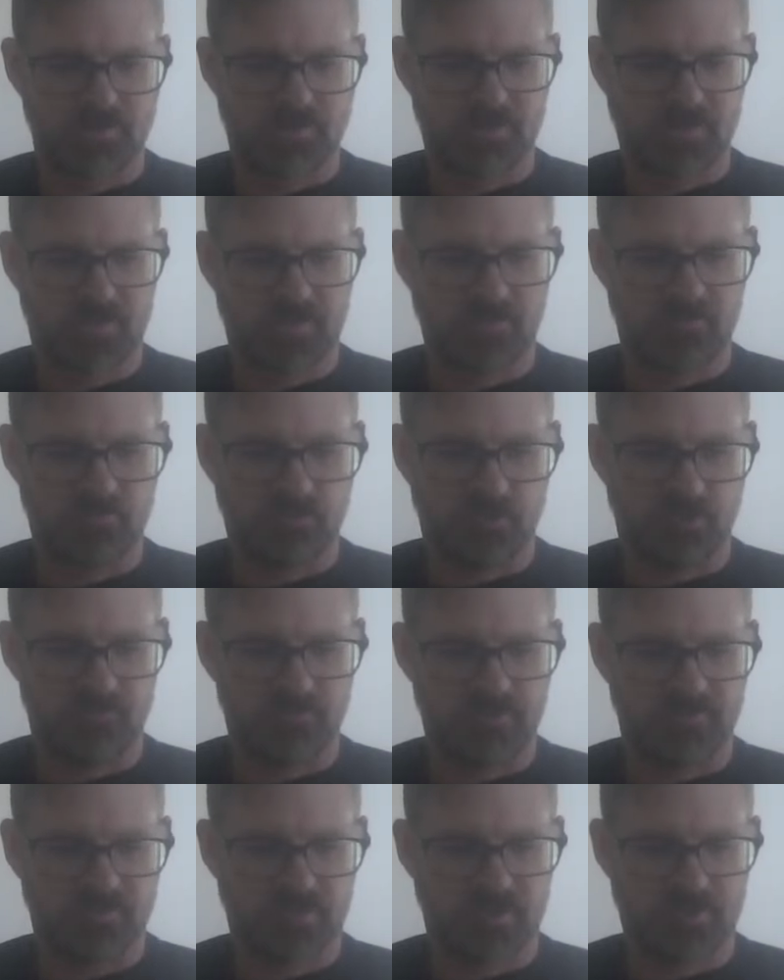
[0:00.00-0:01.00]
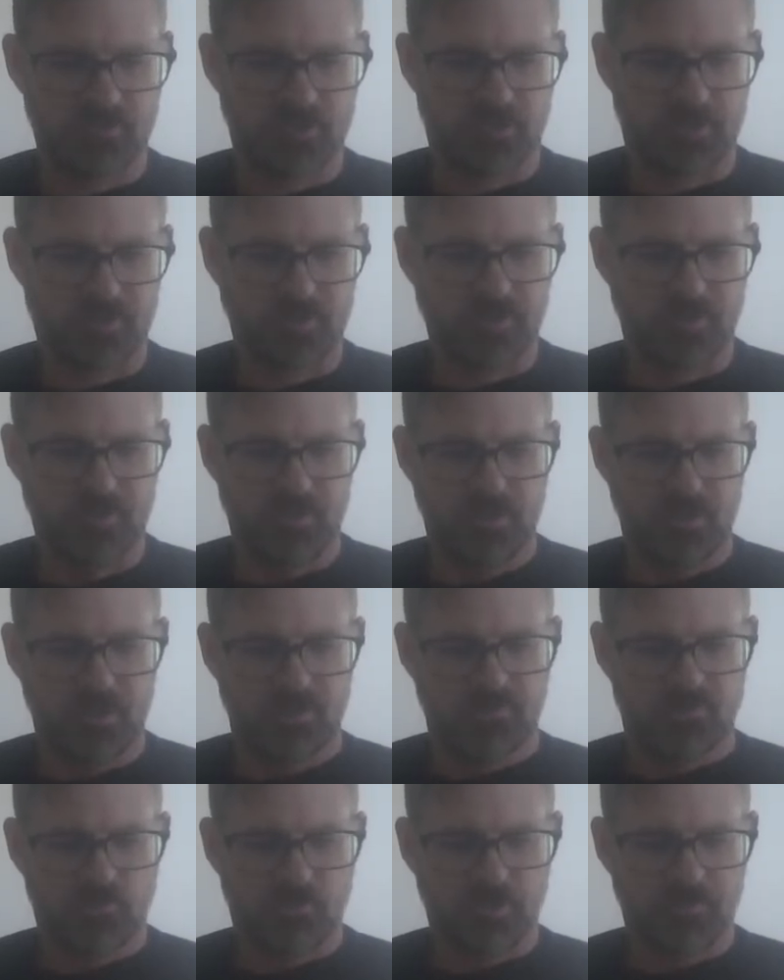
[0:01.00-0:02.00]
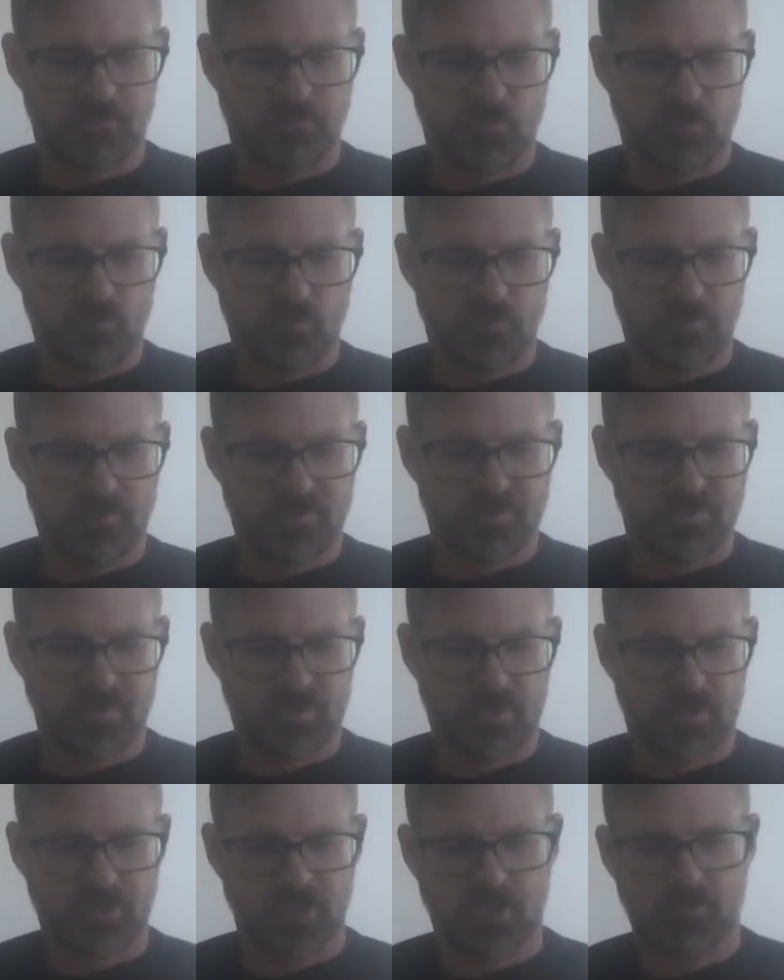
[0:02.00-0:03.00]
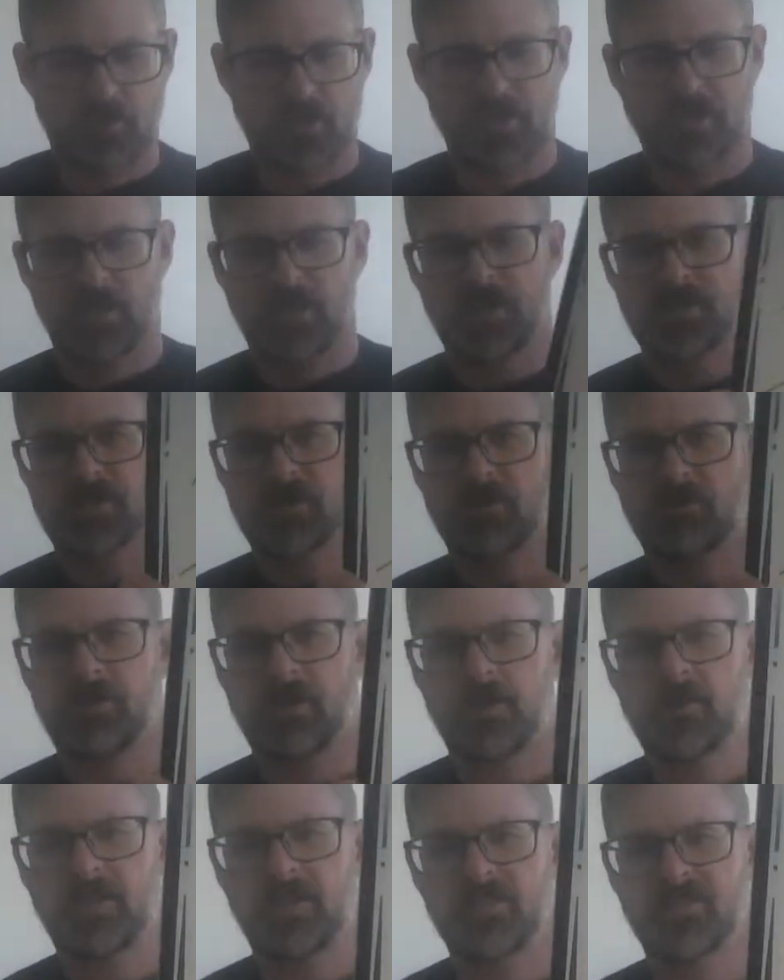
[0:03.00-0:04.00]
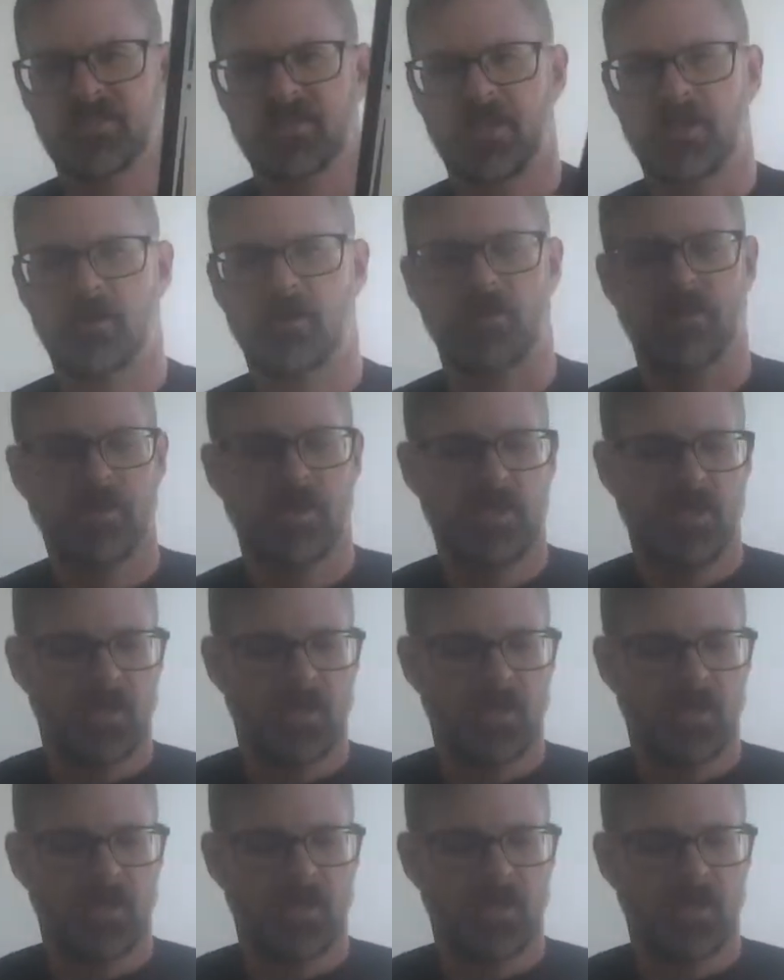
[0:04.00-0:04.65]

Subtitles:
setting, 12 in the top line, 24 in the set line communication ground line center.